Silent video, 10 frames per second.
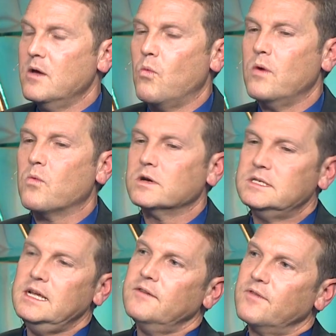What we're
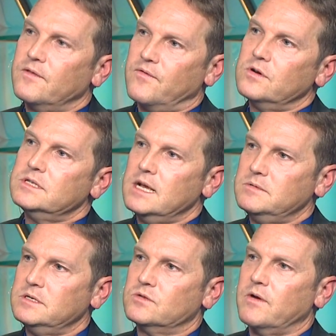seeing for the first time
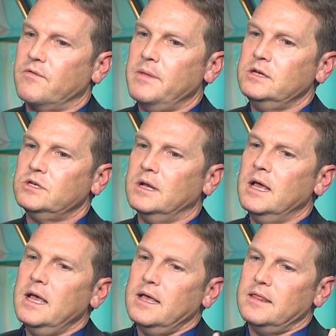since the Reformation,
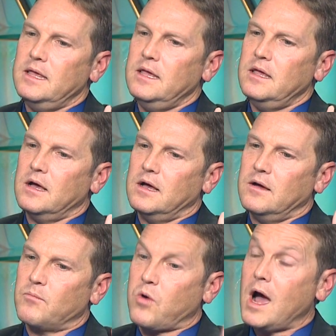the
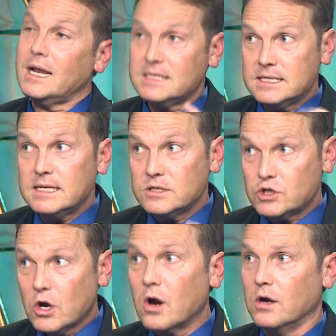uh, Protestant
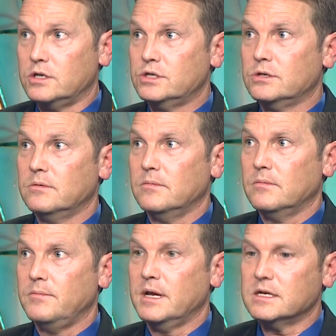church,
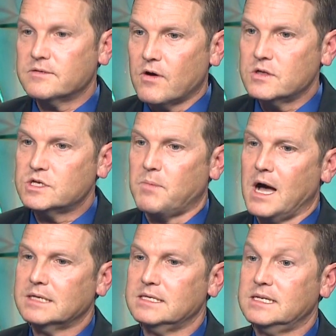mm-hmm. because of all this
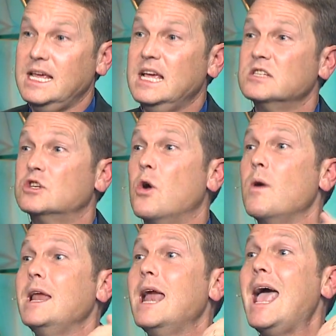apostasy, is
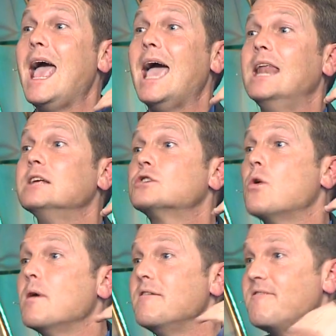going, and it's
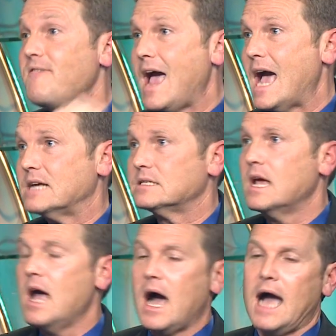going fast.
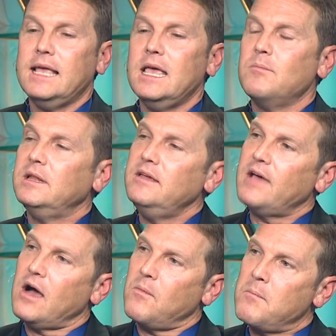I can't believe
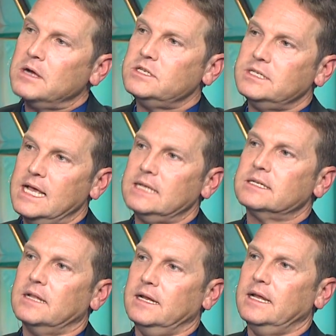how much it's
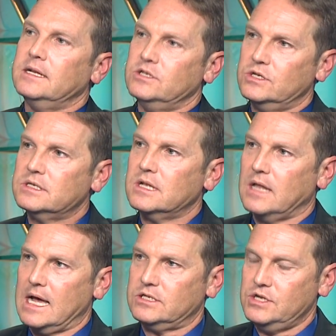escalated in just the
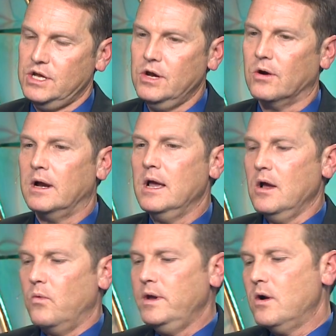last year.
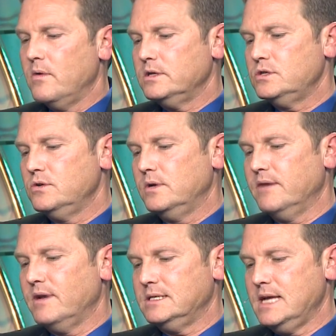We go into,
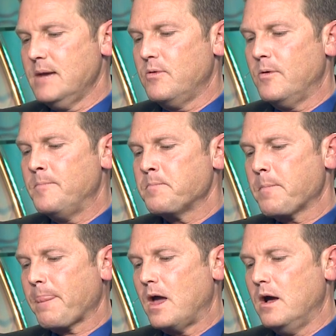give an example,
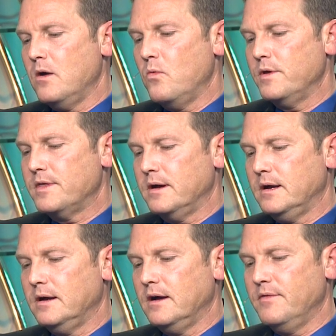uh, with
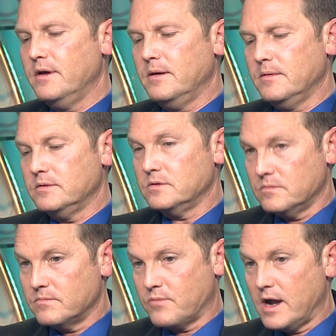uh, of the
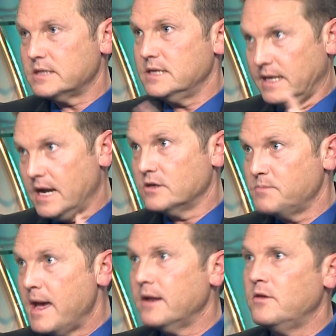Protestant
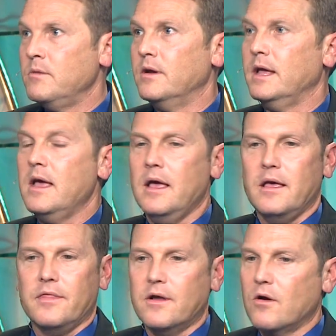charismatic community.
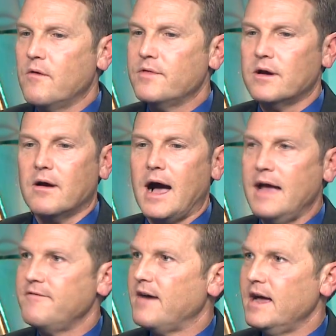They're over there
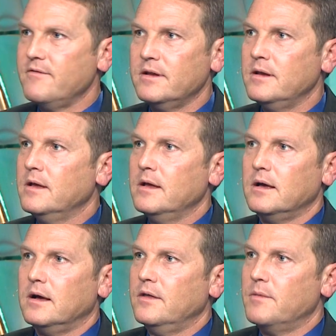high-fiving
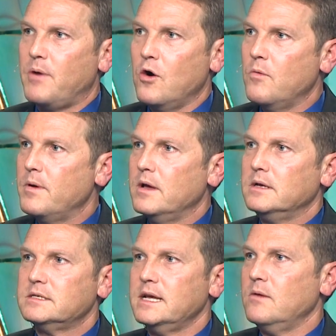uh, the Pope,
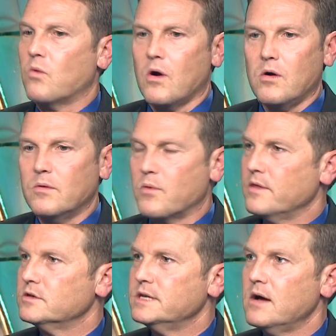saying we're all
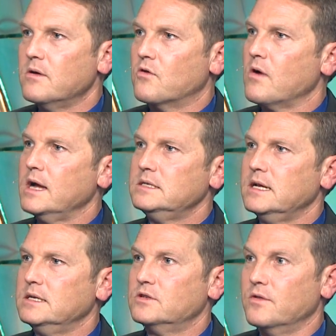brothers now in Christ,
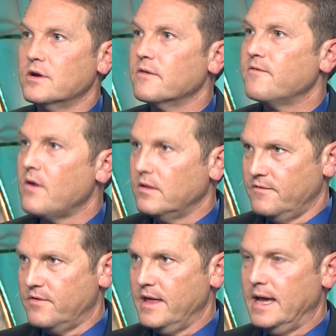and so they're
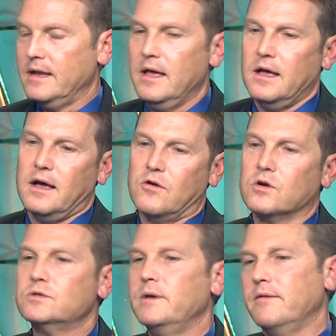falling for that. Of
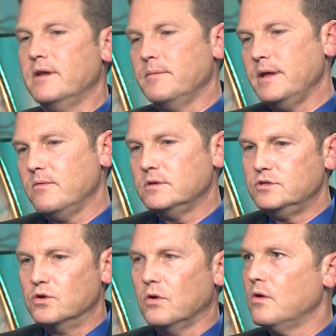course, we give an update with
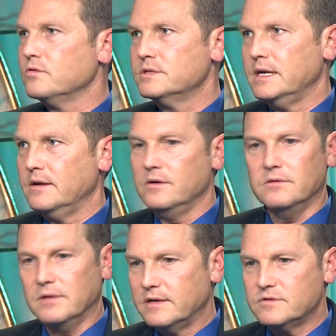Joel Osteen,
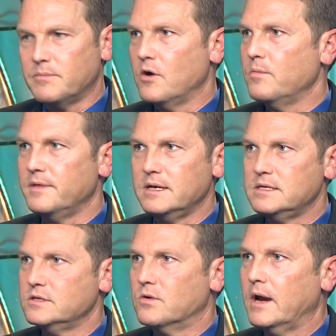who loves the Pope and thinks
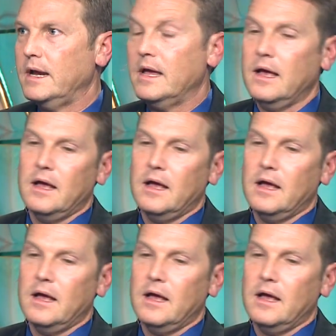he's great.